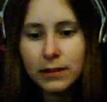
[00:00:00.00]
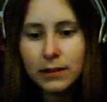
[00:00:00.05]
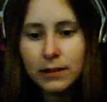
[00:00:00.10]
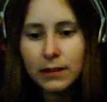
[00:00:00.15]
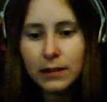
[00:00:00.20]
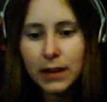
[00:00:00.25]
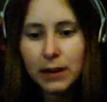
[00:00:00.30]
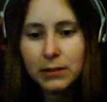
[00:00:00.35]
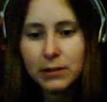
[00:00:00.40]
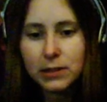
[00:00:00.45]

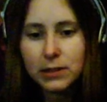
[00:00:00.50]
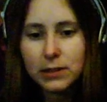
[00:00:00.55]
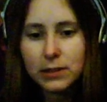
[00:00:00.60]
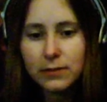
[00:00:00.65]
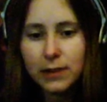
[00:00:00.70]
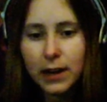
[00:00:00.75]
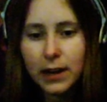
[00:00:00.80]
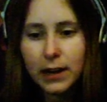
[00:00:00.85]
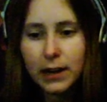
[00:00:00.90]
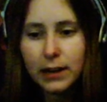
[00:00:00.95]
that one's
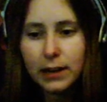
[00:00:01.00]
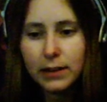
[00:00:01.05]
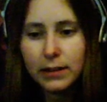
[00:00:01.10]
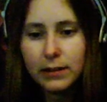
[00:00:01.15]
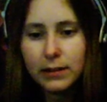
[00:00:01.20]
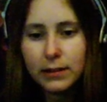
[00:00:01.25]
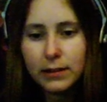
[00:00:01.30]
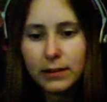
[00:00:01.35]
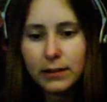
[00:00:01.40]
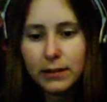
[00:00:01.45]
fine,
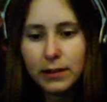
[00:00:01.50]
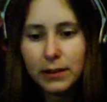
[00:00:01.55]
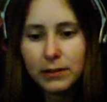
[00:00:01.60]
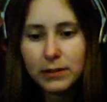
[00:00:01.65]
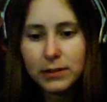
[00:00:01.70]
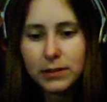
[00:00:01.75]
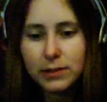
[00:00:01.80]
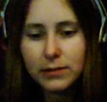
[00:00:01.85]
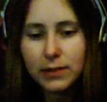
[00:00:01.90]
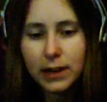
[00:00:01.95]
that
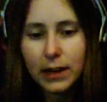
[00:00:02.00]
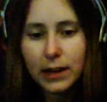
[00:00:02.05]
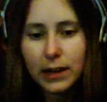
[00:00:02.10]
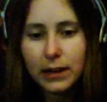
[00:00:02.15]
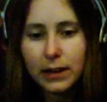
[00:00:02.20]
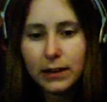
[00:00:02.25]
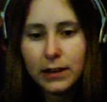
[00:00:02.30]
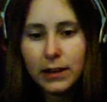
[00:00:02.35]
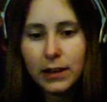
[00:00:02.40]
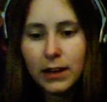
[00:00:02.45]
one's
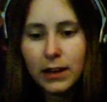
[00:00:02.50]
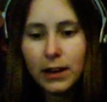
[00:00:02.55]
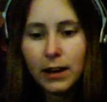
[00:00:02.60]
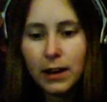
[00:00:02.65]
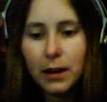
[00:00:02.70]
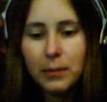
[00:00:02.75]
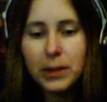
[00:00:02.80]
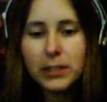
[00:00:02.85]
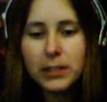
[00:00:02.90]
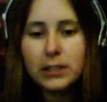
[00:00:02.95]
fine.
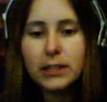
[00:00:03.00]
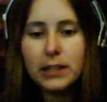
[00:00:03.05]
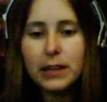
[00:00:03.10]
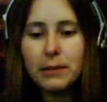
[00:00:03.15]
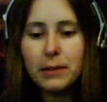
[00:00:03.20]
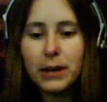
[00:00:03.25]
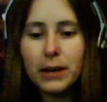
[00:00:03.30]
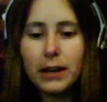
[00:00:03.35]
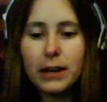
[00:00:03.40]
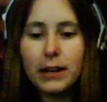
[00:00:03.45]
A bunch of
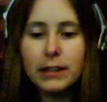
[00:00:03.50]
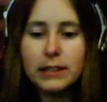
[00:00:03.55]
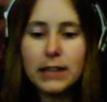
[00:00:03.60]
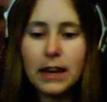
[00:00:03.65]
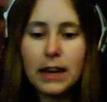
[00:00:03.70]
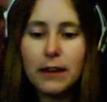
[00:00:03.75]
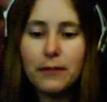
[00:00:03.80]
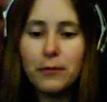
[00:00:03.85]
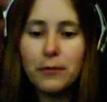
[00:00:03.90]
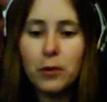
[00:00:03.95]
them are going to
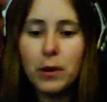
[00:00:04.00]
take four